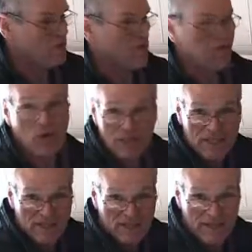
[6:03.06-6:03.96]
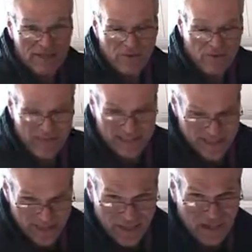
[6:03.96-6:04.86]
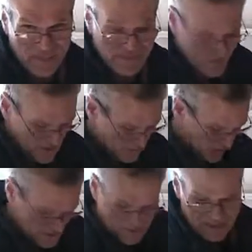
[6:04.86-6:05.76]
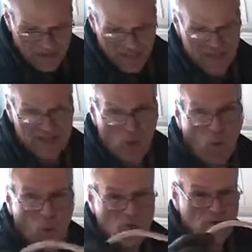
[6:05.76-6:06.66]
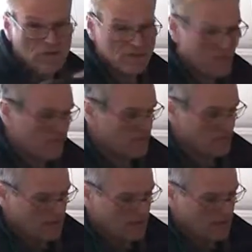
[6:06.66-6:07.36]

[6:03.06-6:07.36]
my 14.3 through it easy enough. Especially this older stuff.